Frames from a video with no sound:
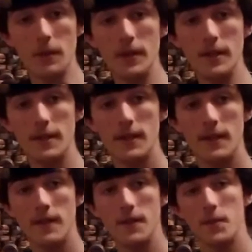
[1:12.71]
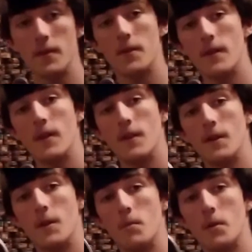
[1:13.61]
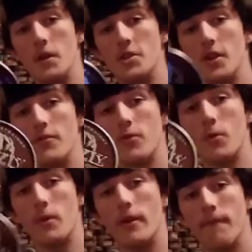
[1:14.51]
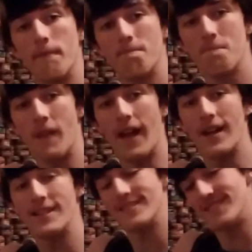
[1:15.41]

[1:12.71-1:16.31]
caught this. It's pretty straightforward. Ha,